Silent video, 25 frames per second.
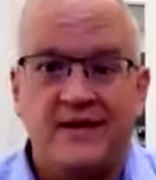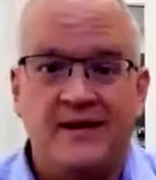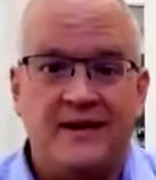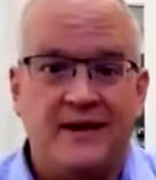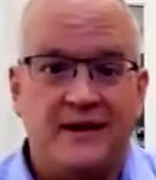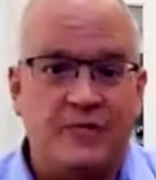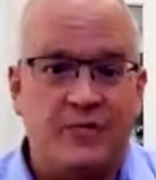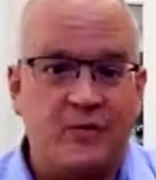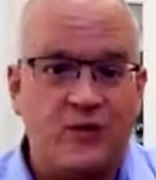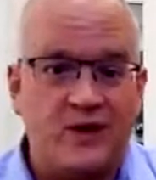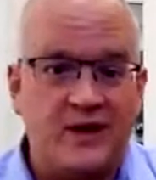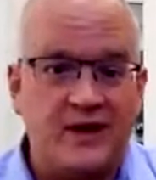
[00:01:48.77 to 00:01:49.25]

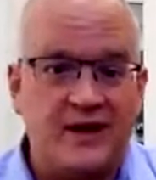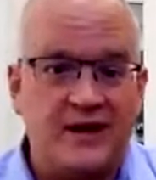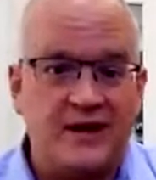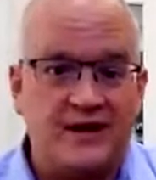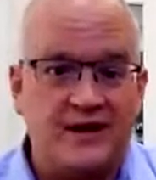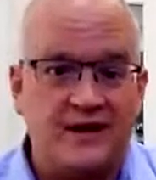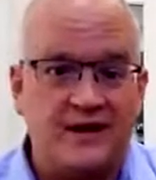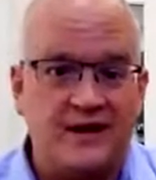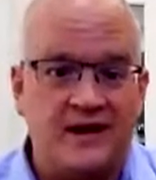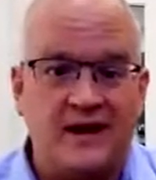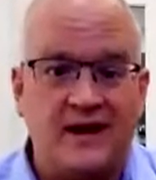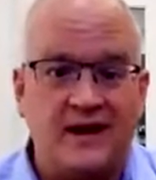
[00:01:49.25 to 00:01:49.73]
Can work
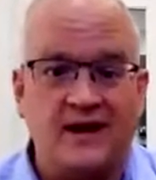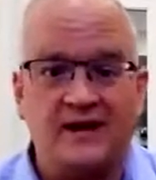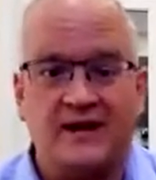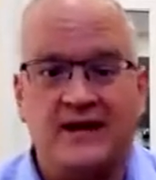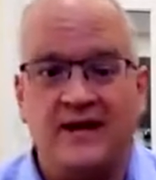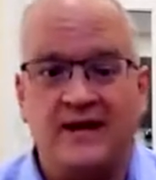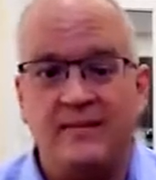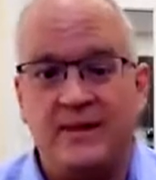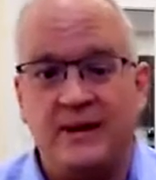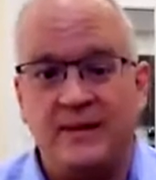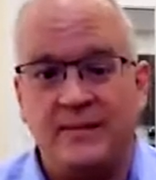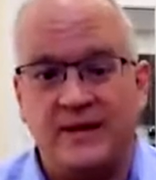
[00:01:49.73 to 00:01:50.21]
get done?
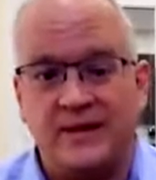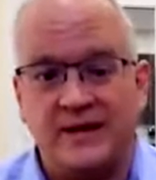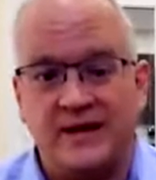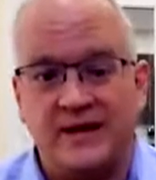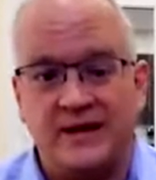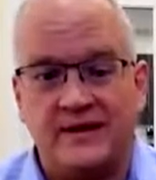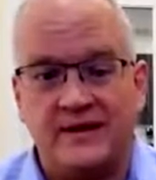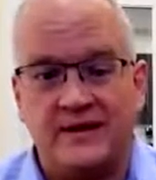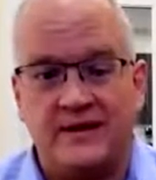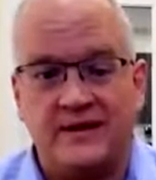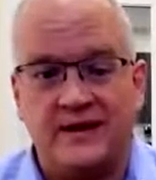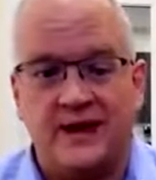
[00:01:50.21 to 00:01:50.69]
Can people
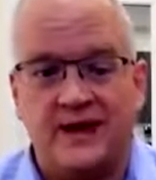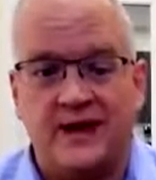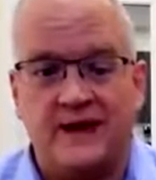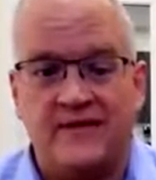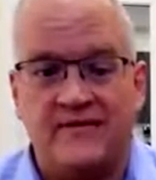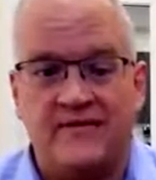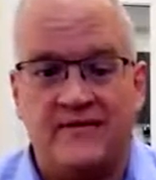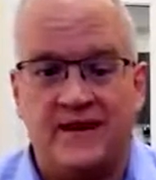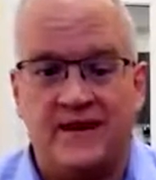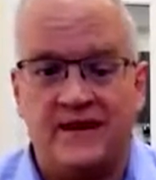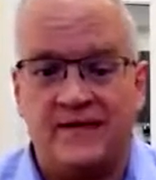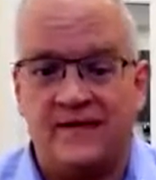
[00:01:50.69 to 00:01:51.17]
get to the
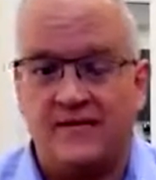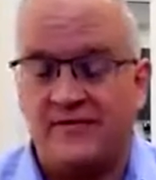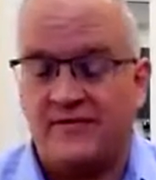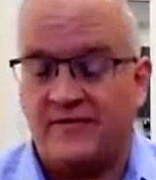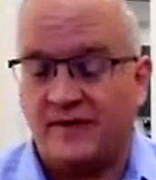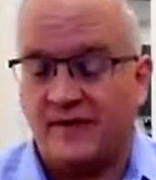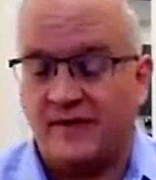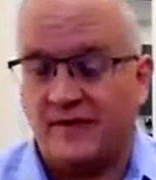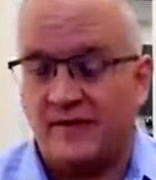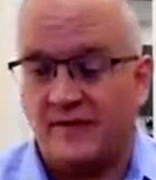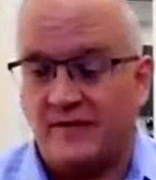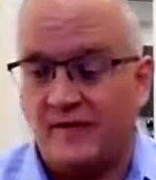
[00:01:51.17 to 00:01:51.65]
office?
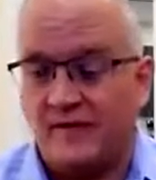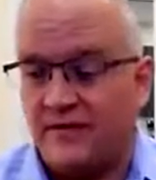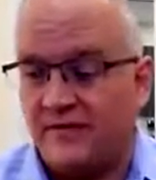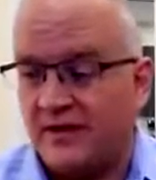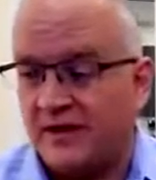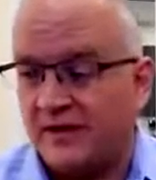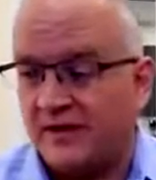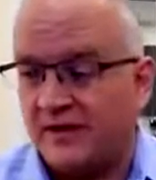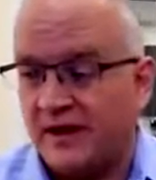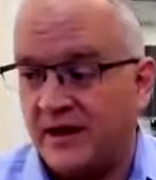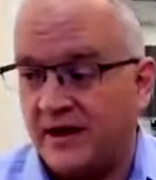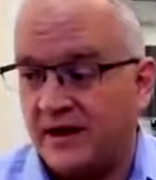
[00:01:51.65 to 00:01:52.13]
For when
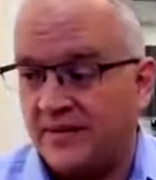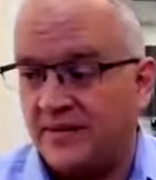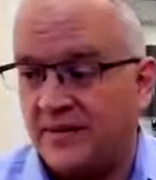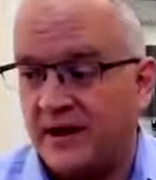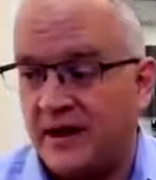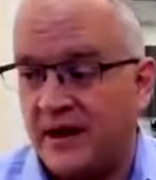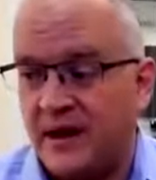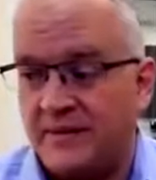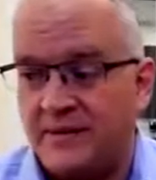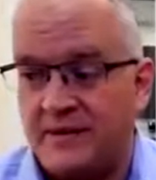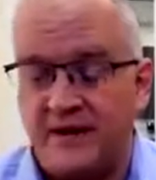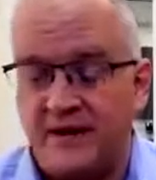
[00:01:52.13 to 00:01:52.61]
you're selling
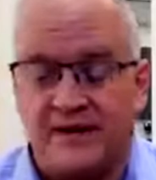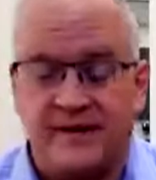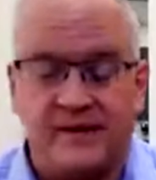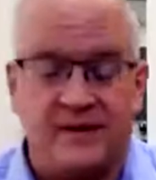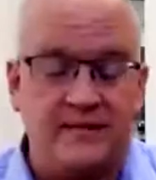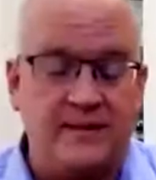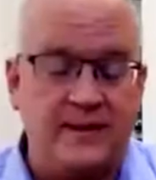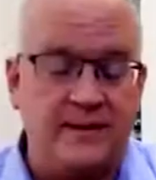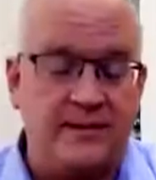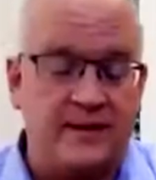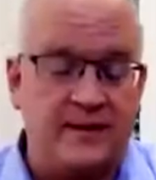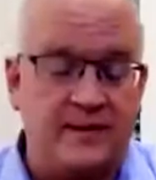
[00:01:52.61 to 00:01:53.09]
properties, can
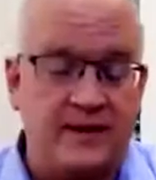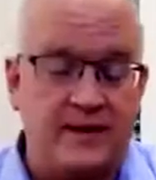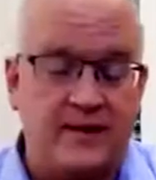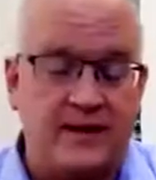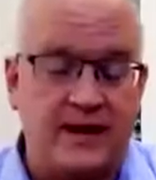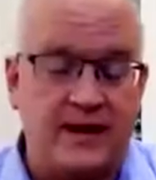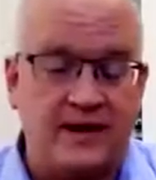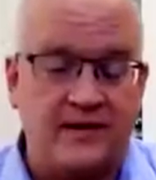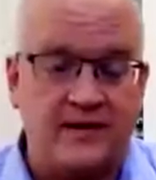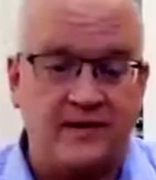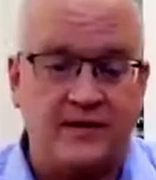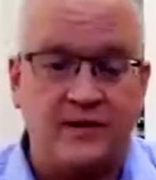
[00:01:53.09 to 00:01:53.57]
people go
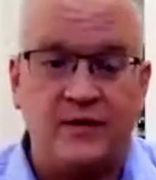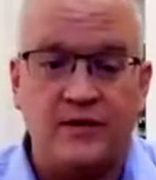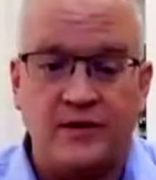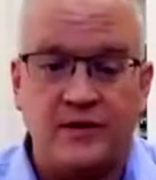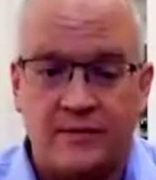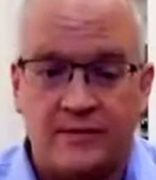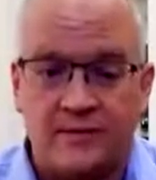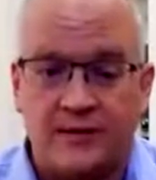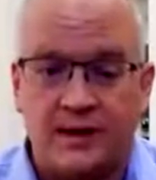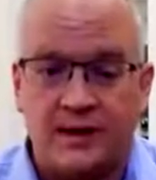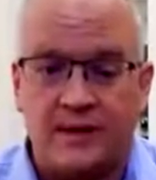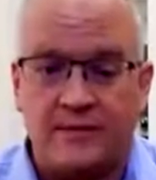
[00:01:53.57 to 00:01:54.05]
out and look
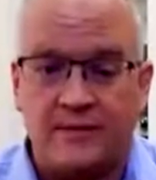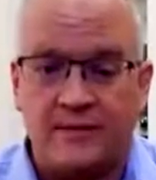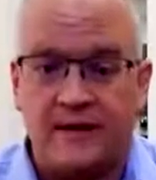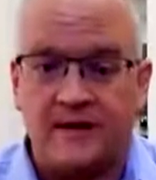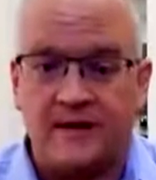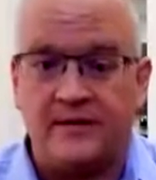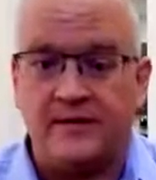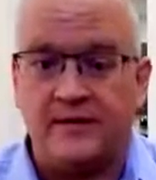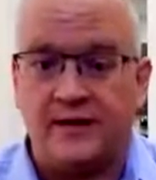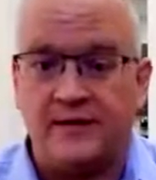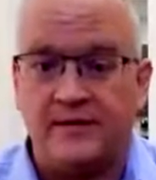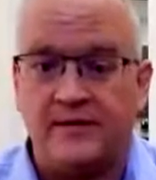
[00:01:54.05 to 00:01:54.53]
at
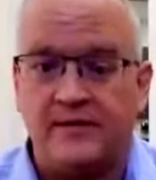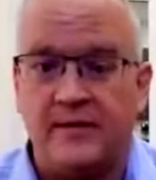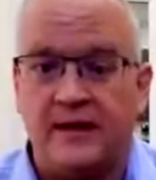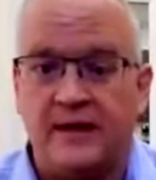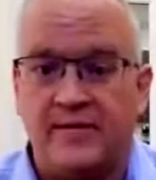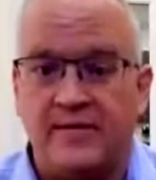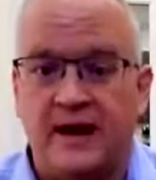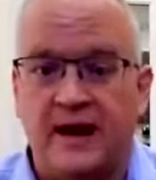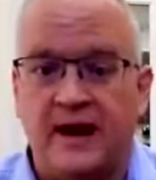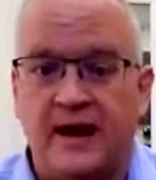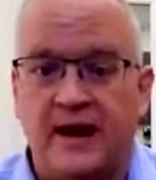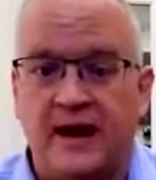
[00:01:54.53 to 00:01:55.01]
properties and ultimately
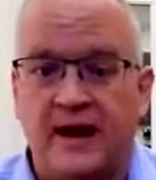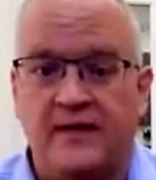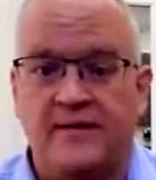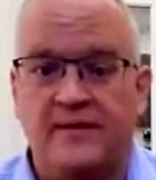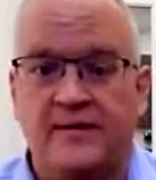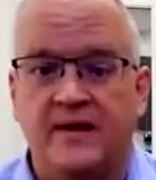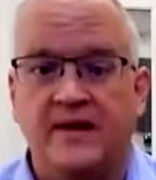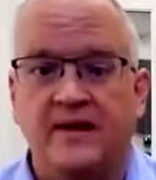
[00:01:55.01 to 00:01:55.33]
buy them?